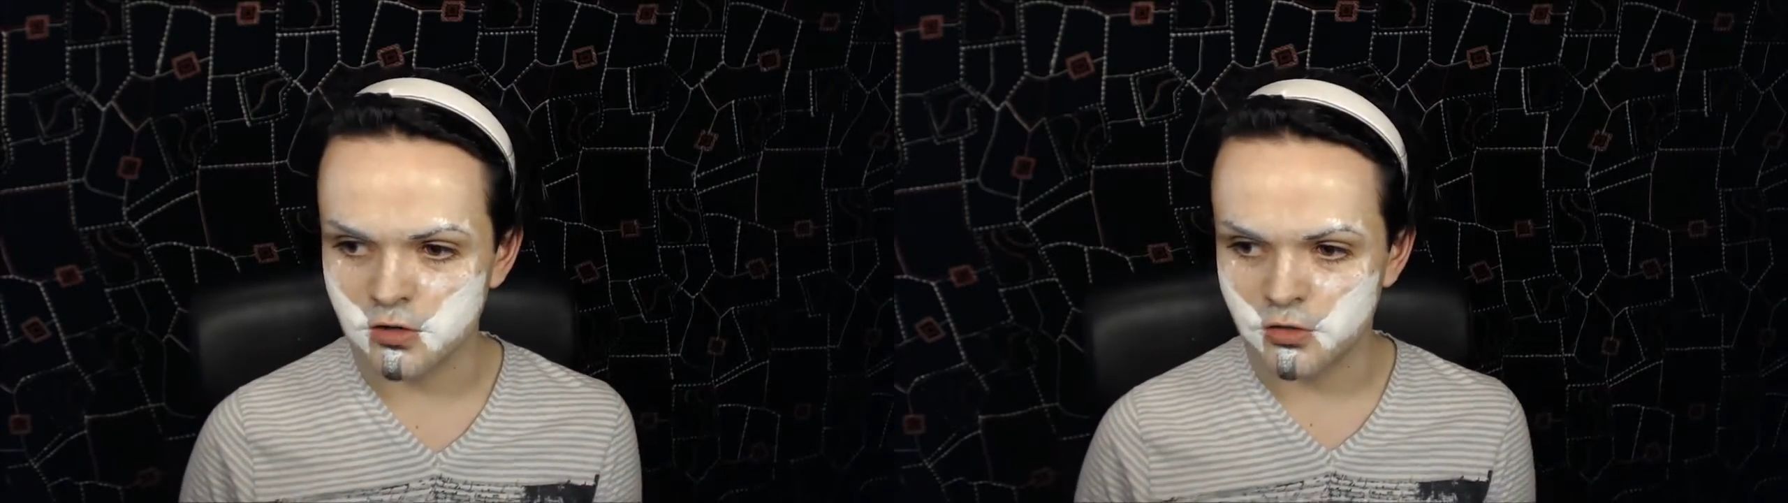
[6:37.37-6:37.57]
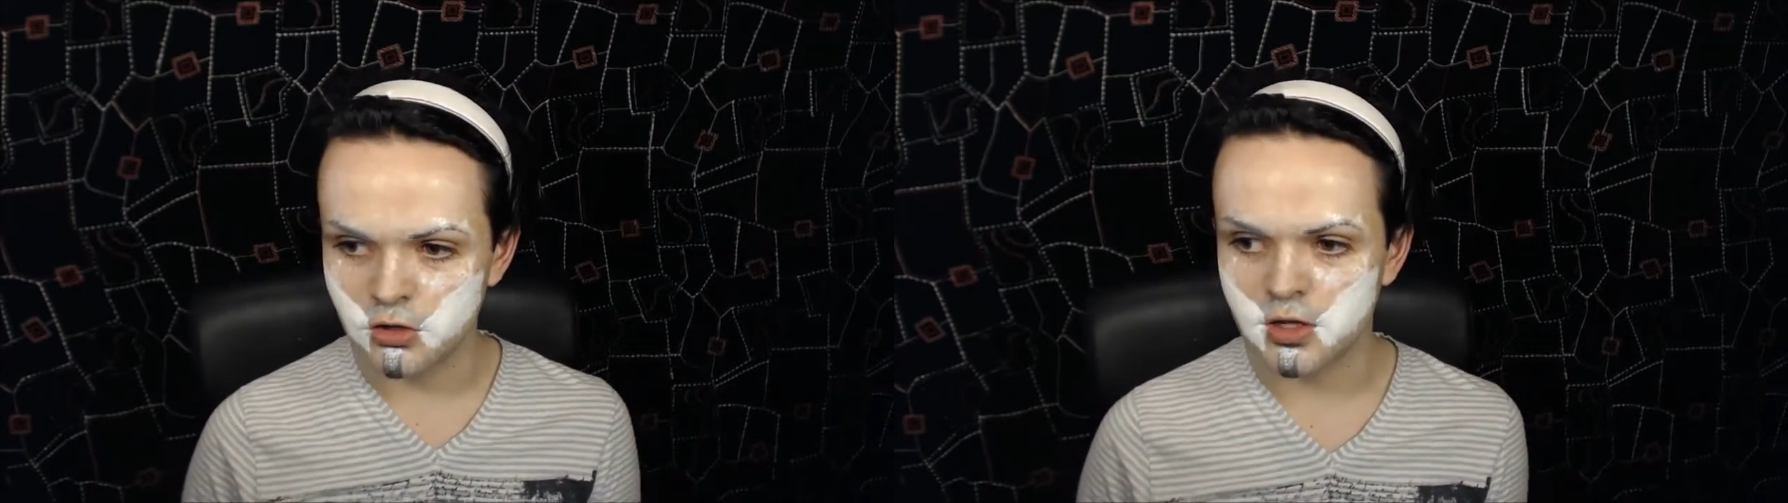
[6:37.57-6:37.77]

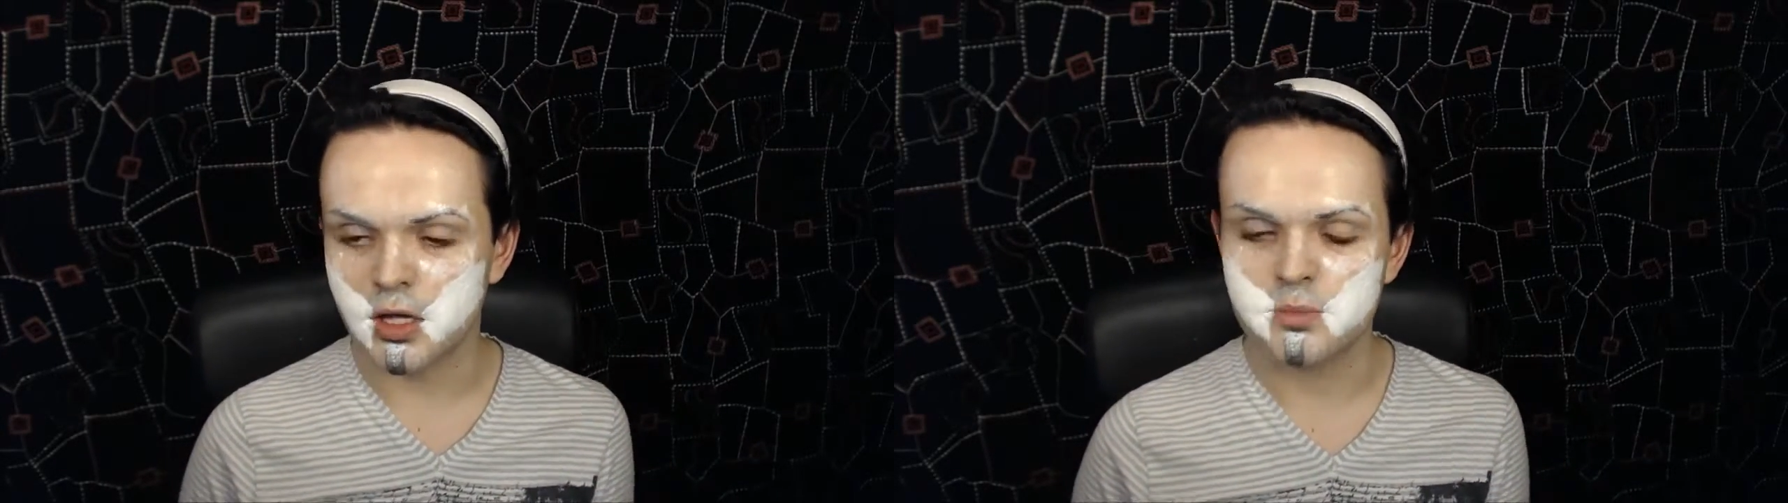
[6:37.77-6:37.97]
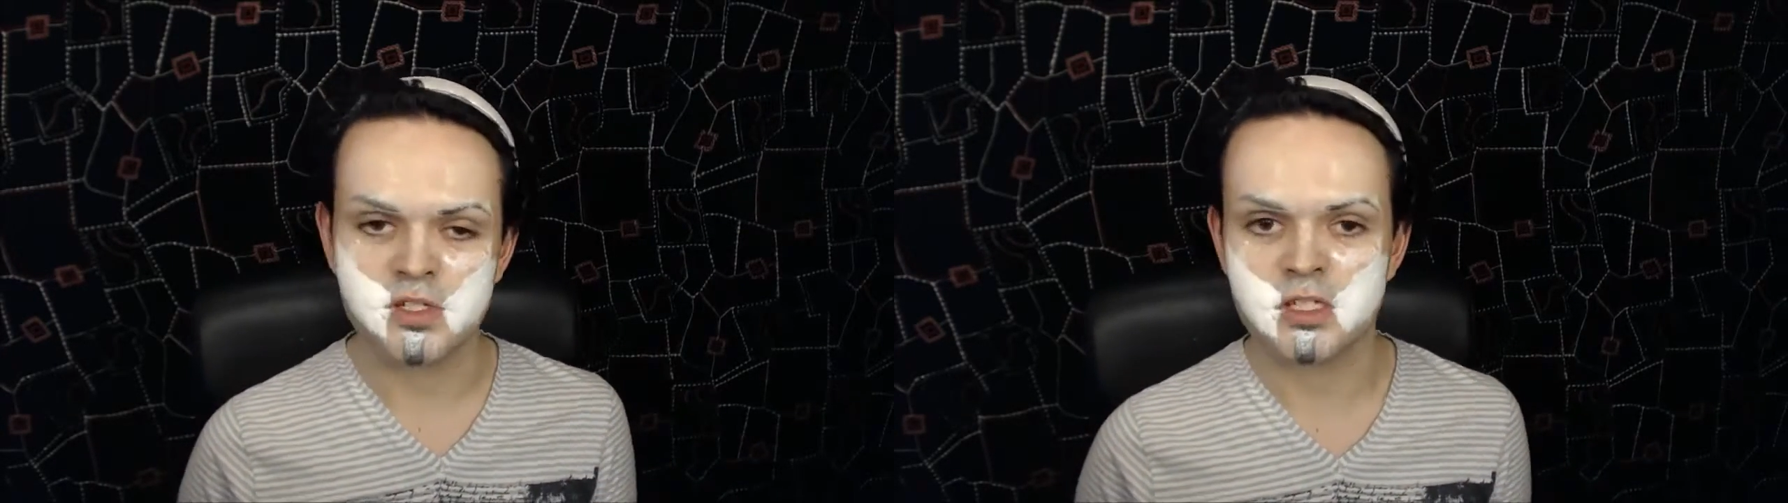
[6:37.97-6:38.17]
of the look
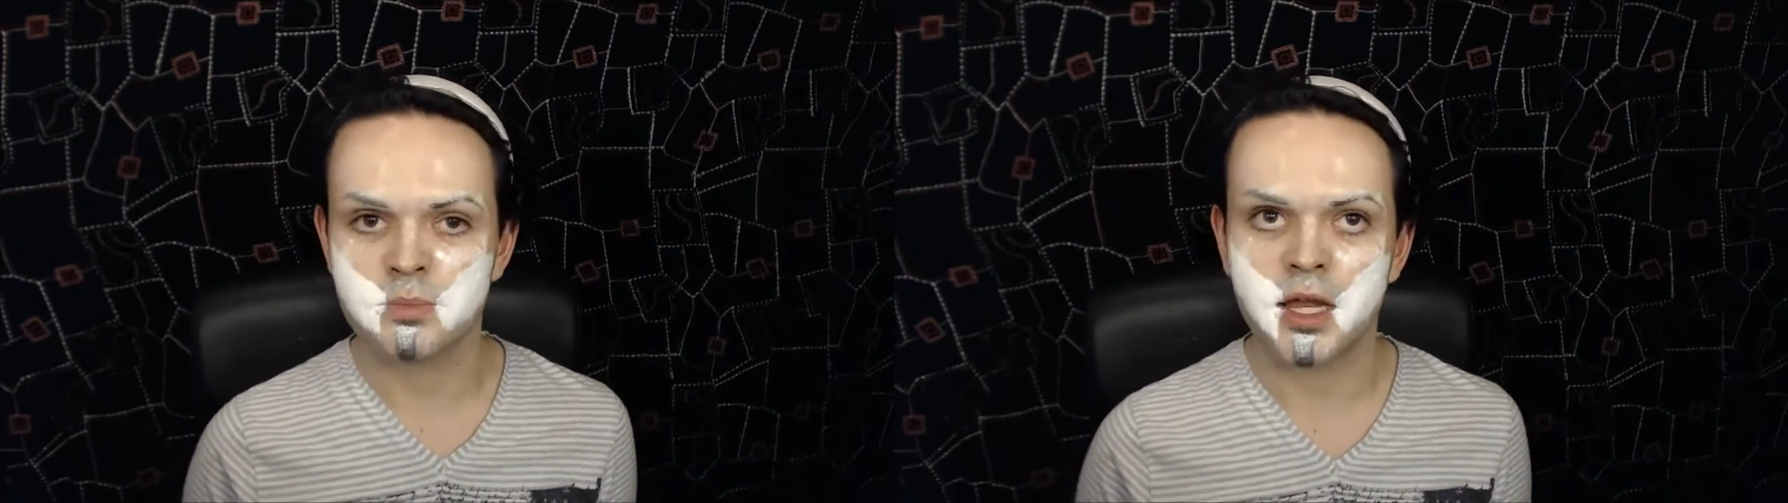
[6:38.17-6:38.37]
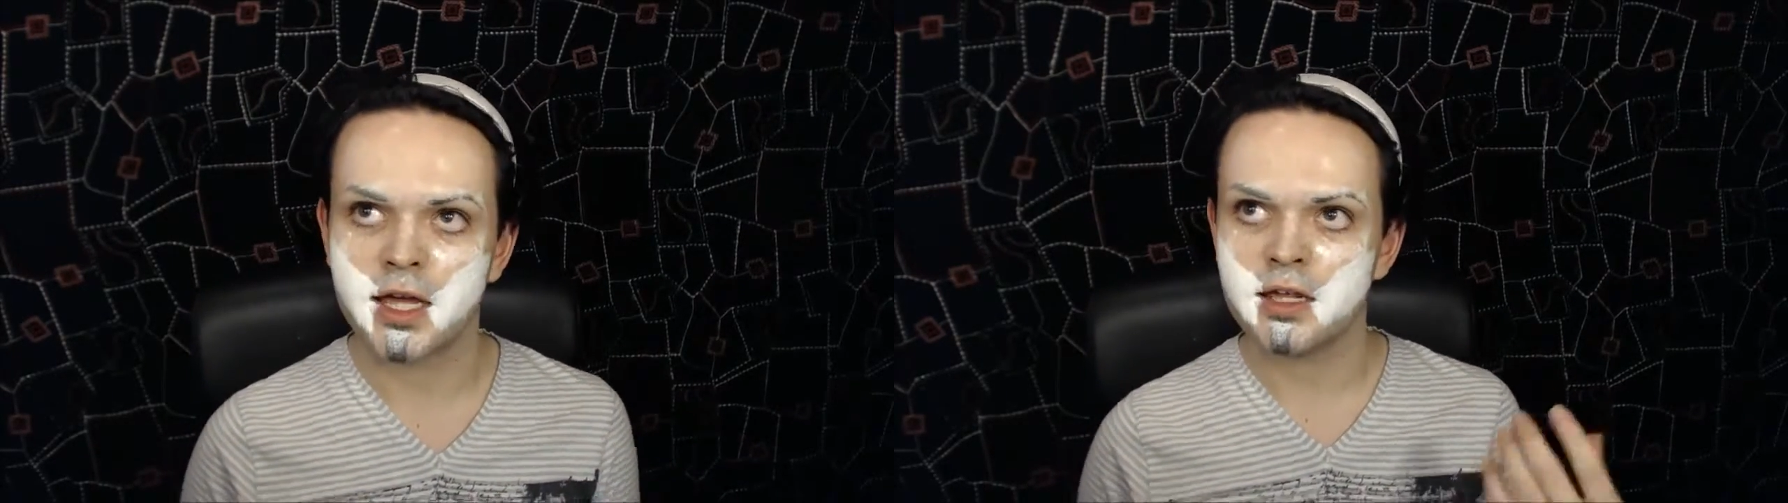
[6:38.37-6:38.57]
comes into
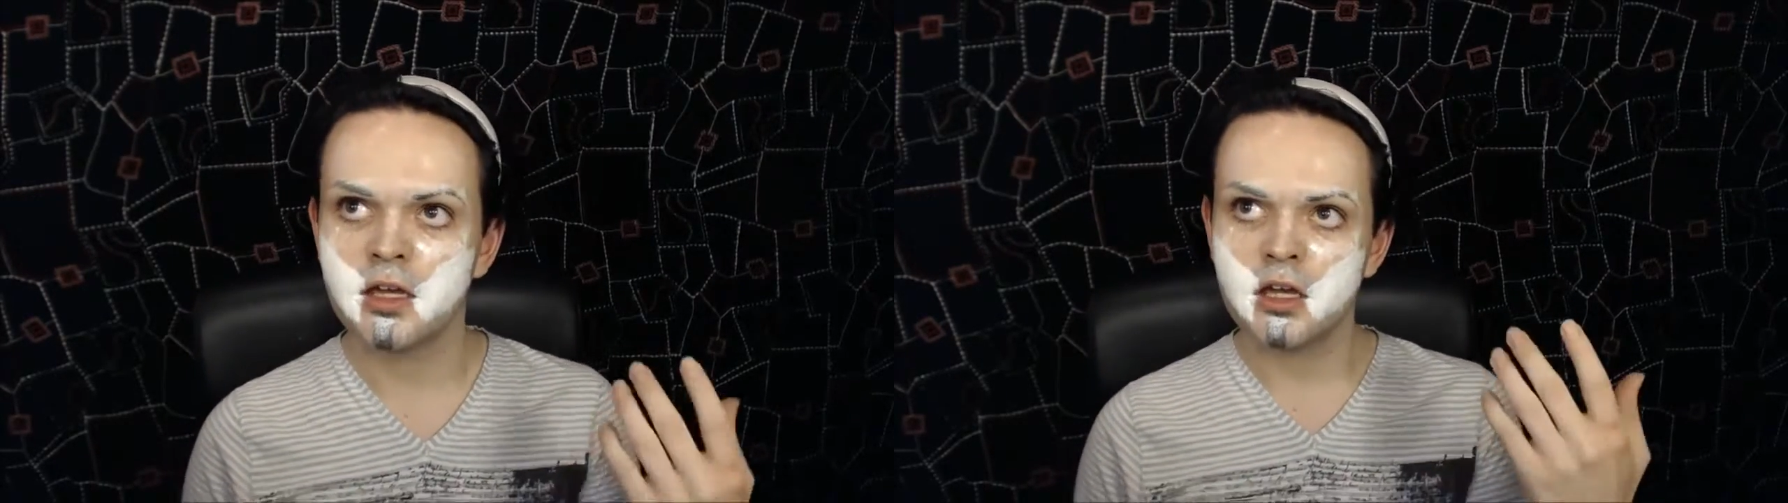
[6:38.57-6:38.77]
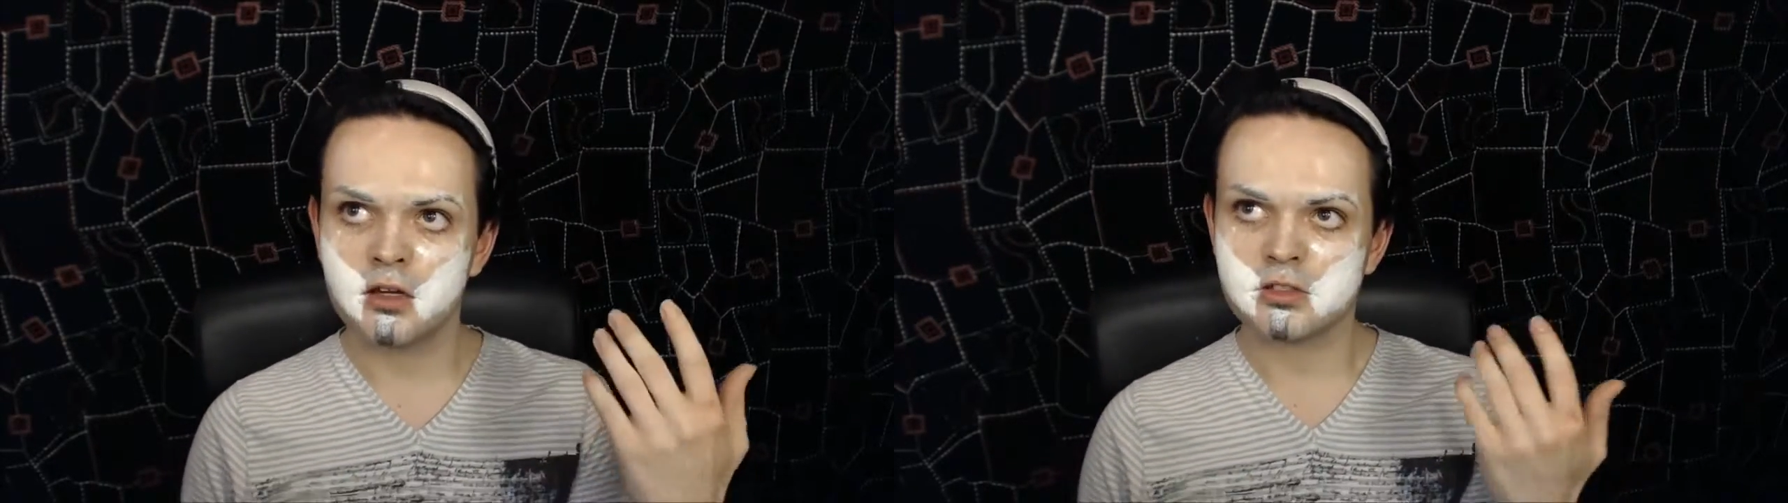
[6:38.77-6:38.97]
play,